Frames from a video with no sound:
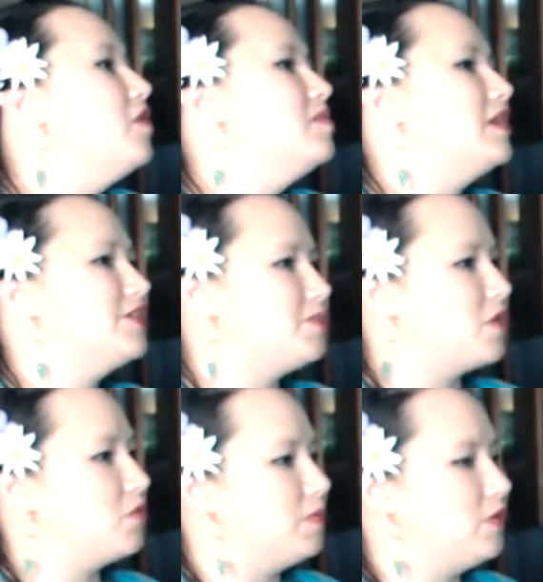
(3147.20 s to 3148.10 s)
America's
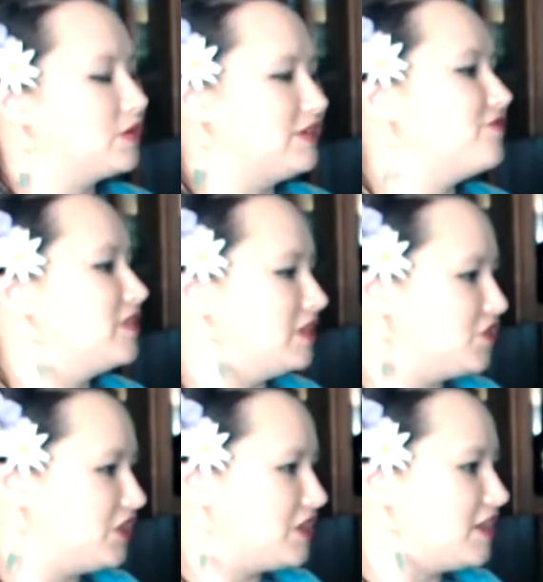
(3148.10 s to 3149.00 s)
Mart will look different
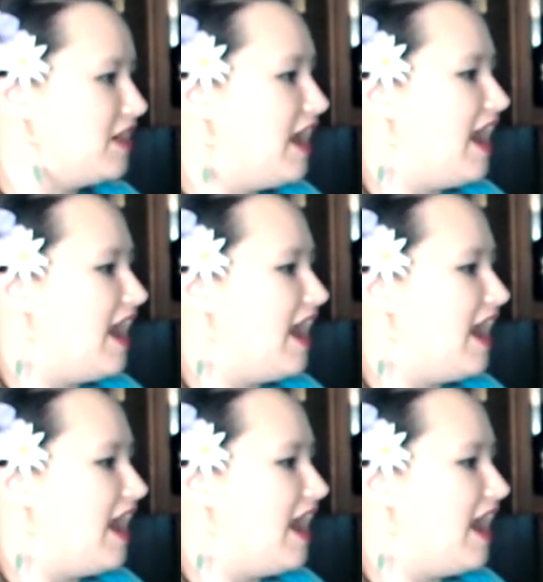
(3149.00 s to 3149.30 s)
this year.